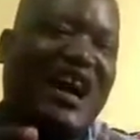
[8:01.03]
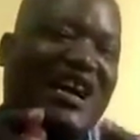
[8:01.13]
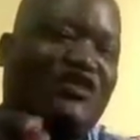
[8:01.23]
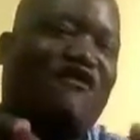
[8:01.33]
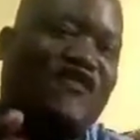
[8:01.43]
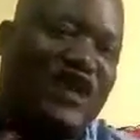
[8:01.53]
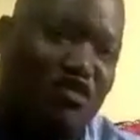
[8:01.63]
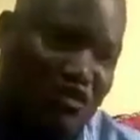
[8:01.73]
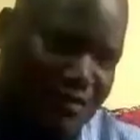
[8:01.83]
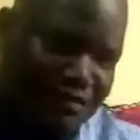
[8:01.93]
heart of
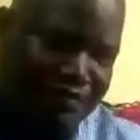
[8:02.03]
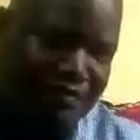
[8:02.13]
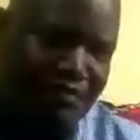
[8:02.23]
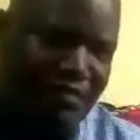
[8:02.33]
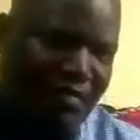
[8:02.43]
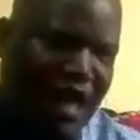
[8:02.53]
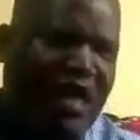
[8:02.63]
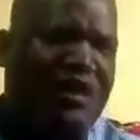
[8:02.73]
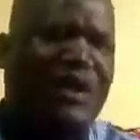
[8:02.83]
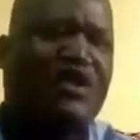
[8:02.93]
Pharaoh.
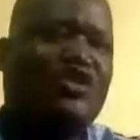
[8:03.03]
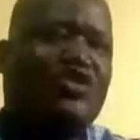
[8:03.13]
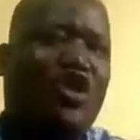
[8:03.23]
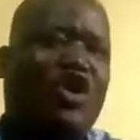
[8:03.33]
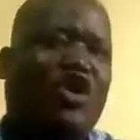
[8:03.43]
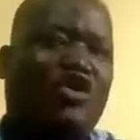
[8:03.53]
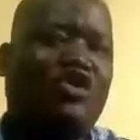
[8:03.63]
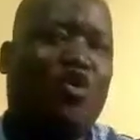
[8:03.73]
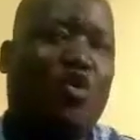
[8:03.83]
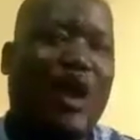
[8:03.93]
Because
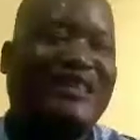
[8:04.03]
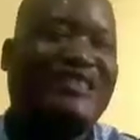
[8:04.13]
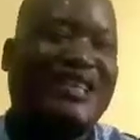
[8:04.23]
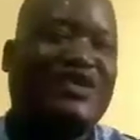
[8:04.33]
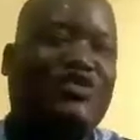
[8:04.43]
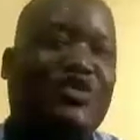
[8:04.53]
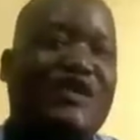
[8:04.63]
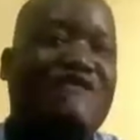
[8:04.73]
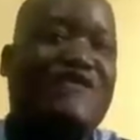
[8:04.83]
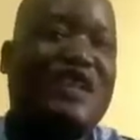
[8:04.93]
God wanted to
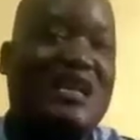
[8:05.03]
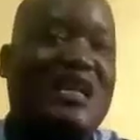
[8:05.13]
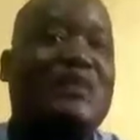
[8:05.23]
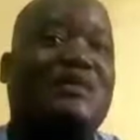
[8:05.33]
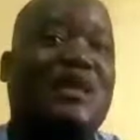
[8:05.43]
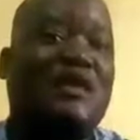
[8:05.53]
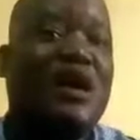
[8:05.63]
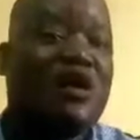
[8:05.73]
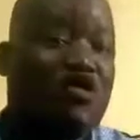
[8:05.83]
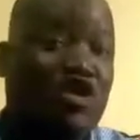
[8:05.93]
reveal
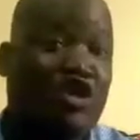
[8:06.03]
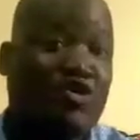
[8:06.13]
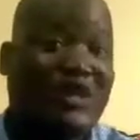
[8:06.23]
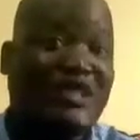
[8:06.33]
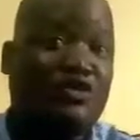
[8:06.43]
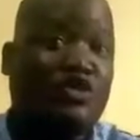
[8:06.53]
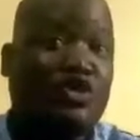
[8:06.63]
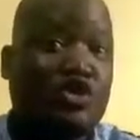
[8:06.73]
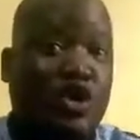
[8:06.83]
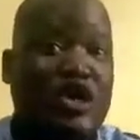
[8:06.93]
himself. God wanted to
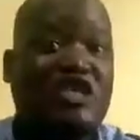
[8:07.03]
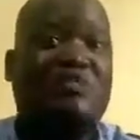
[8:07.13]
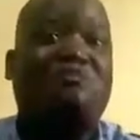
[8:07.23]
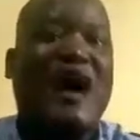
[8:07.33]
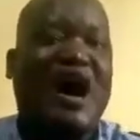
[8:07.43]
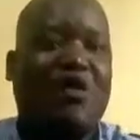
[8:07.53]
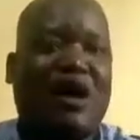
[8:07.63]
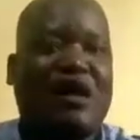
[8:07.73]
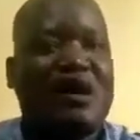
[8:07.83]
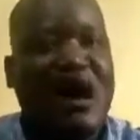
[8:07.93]
show his
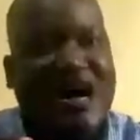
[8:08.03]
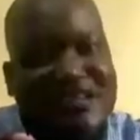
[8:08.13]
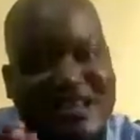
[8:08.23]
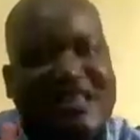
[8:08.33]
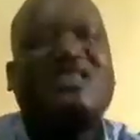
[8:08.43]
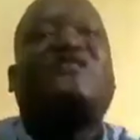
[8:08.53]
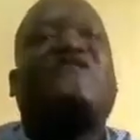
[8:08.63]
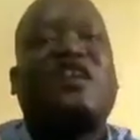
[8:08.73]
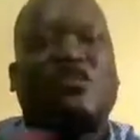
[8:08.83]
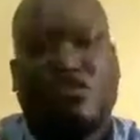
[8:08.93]
power against
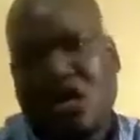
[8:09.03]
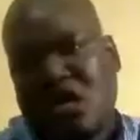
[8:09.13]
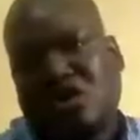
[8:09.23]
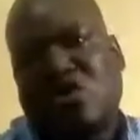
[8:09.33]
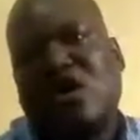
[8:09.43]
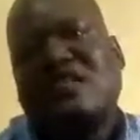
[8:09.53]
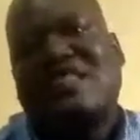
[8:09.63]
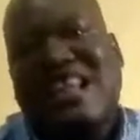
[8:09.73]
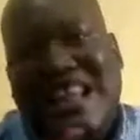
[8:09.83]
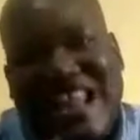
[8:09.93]
Pharaoh. So
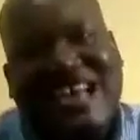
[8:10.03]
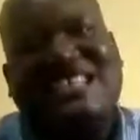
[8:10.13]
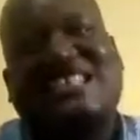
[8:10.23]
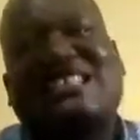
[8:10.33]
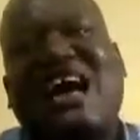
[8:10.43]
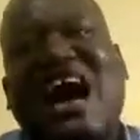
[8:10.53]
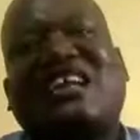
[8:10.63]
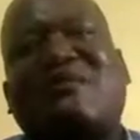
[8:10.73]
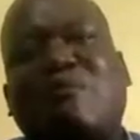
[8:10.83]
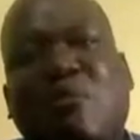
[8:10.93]
the last
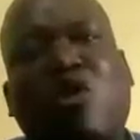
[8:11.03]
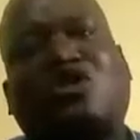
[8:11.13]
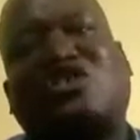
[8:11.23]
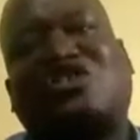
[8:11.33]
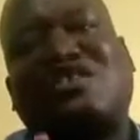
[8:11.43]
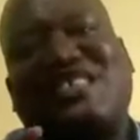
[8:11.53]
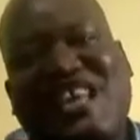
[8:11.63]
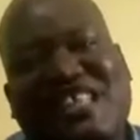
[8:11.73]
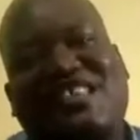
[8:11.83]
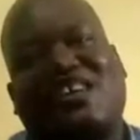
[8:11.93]
and most
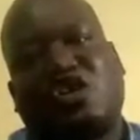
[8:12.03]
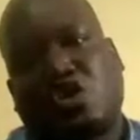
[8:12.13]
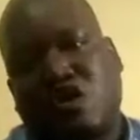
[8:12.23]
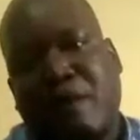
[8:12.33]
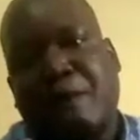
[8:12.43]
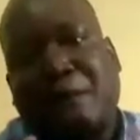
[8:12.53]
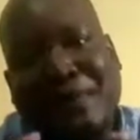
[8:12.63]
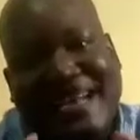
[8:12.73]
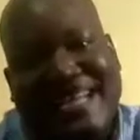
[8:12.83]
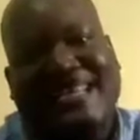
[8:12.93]
dangerous
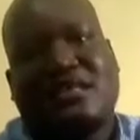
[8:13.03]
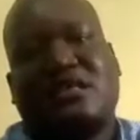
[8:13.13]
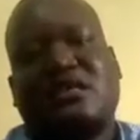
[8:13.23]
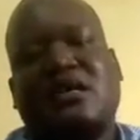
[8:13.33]
plague